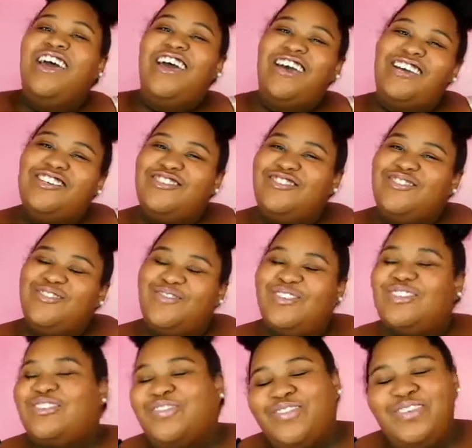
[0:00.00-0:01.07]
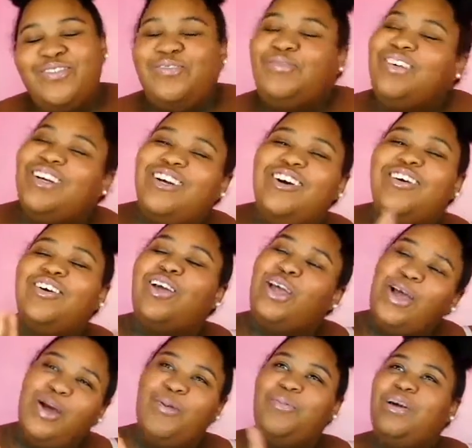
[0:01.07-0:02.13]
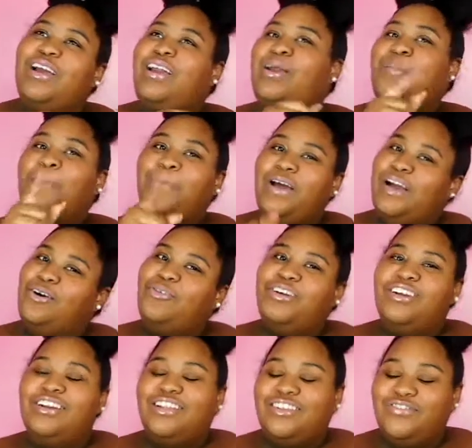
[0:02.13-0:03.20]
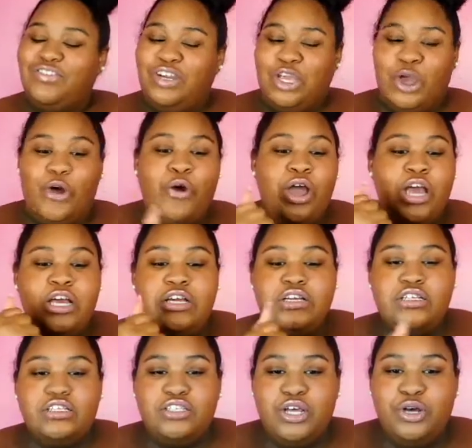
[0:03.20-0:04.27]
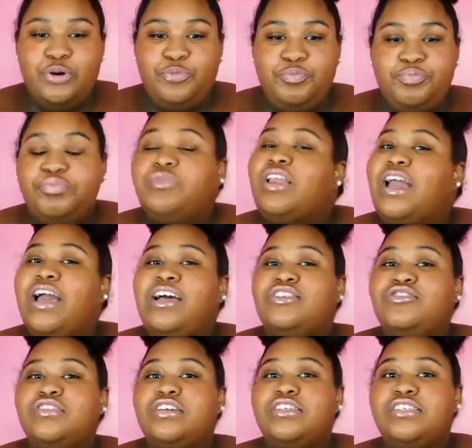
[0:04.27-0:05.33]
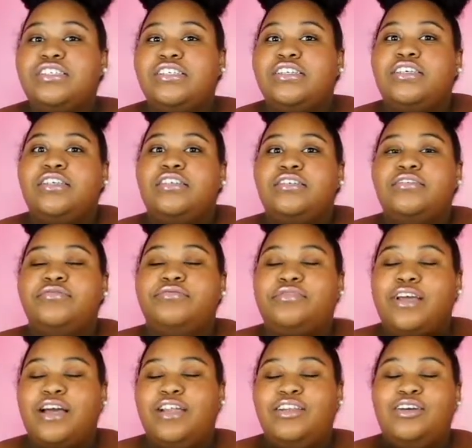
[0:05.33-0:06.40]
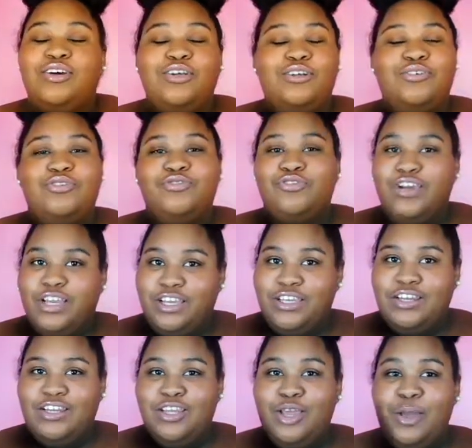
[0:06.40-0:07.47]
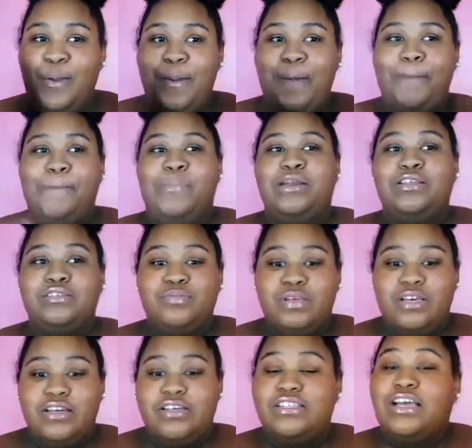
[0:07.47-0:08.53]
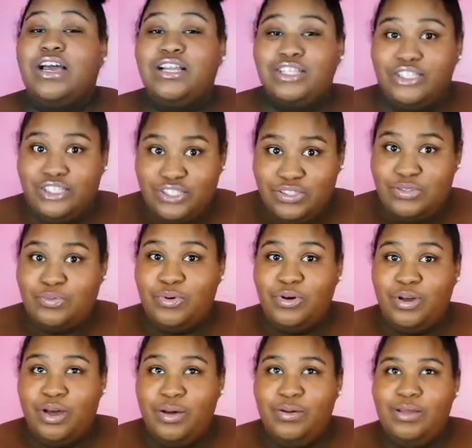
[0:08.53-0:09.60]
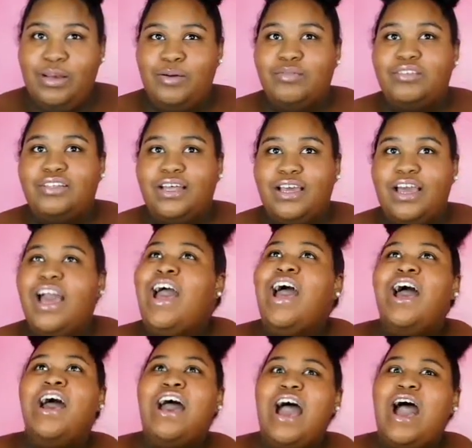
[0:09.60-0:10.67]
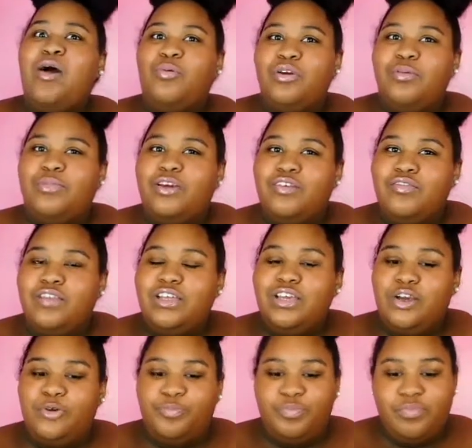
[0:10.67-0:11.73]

Hey YouTube, it's your favorite girl Camera, and I'm back with another video. So, as you can see, I look a little raggedy, but it's because I just woke up and I was like, I want to make a video.